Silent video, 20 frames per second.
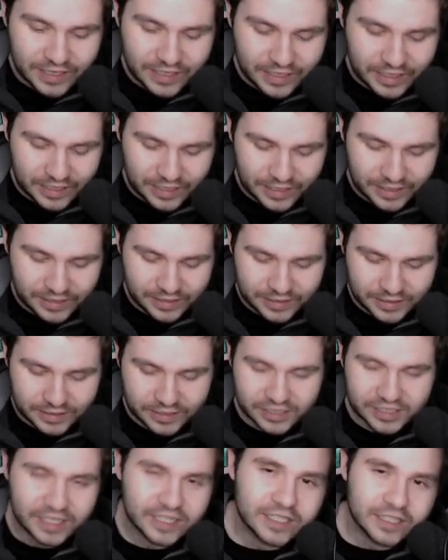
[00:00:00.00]
It
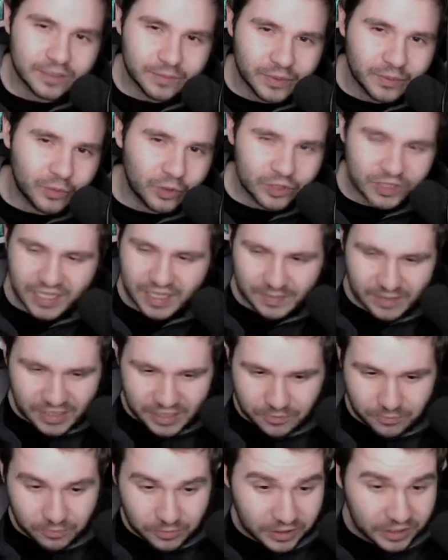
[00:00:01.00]
just takes a little bit more time.
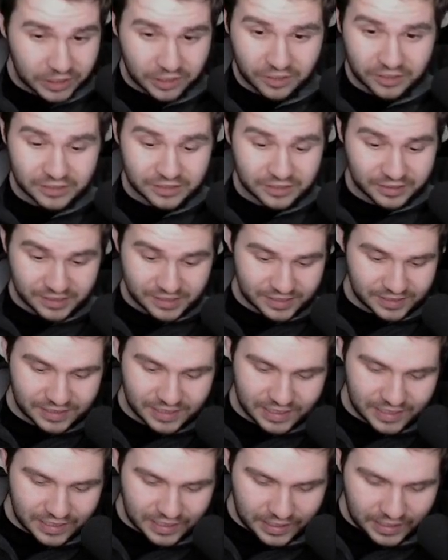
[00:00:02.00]
That's really all it does.
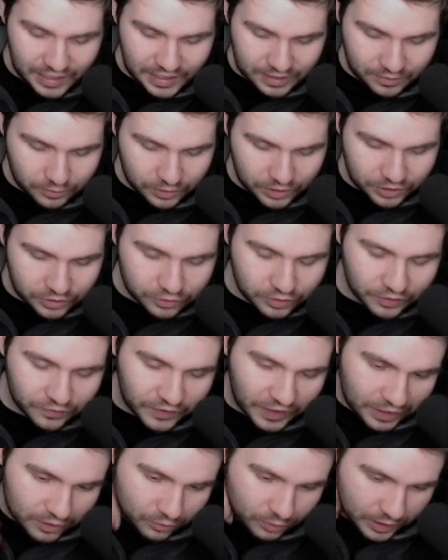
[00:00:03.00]
And then we're going to do the
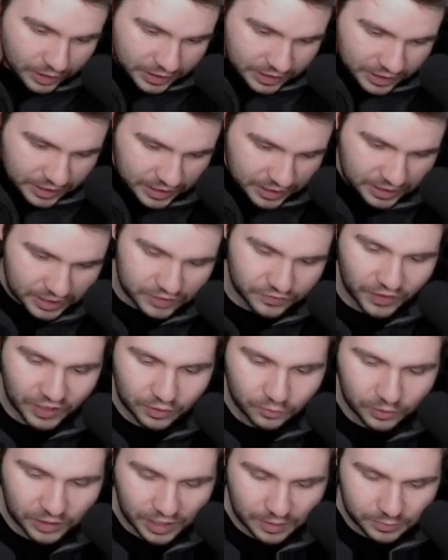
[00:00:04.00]
final one. This final
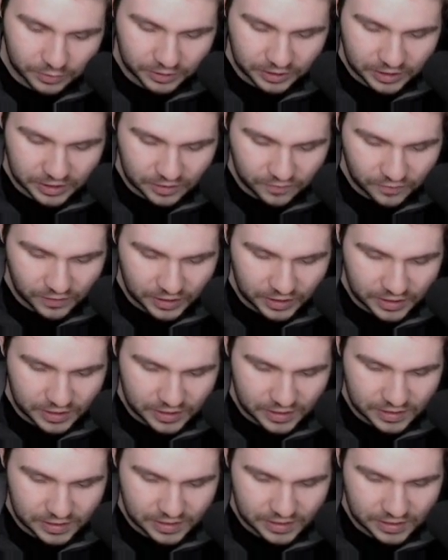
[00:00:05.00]
one, I believe,
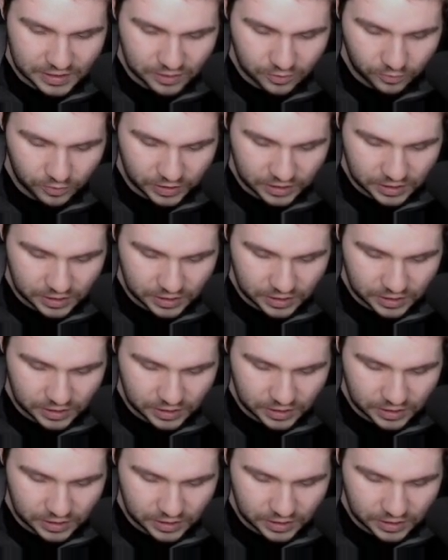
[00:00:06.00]
is going